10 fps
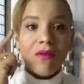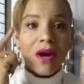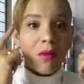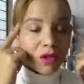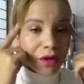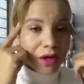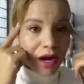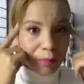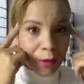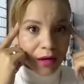right? What's going
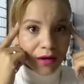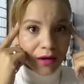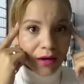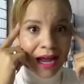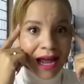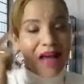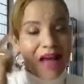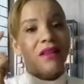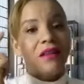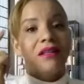on up here.
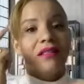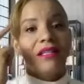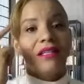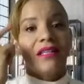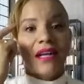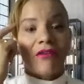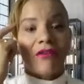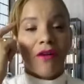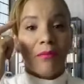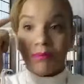And then the
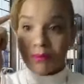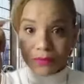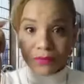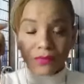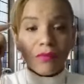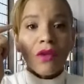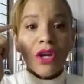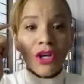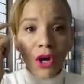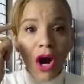disconnect from
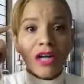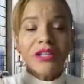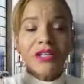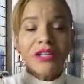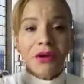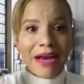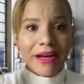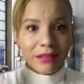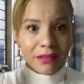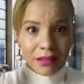your heart to your
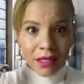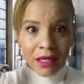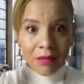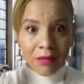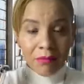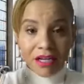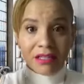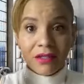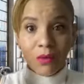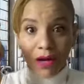mind.
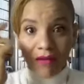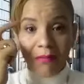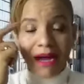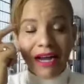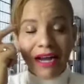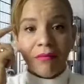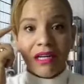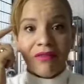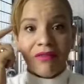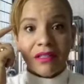Because whatever the mind can
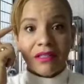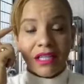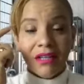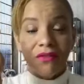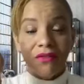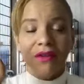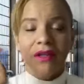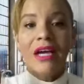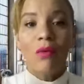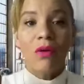believe and conceive,
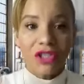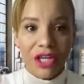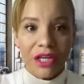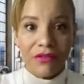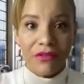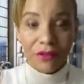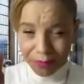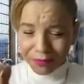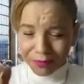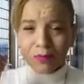it will achieve.
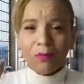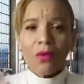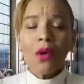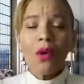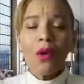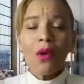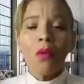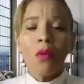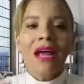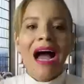
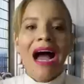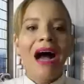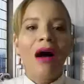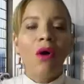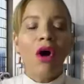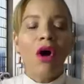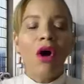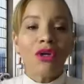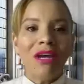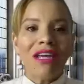But how are you
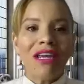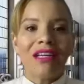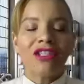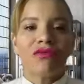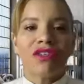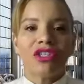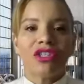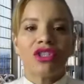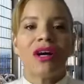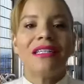making service your
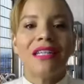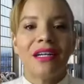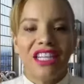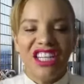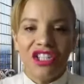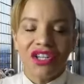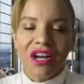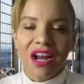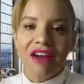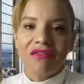identity each and
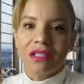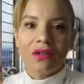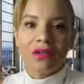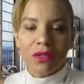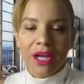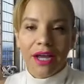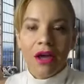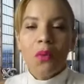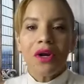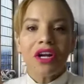every single
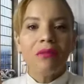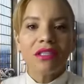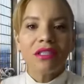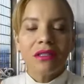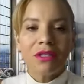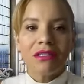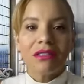day when it comes to this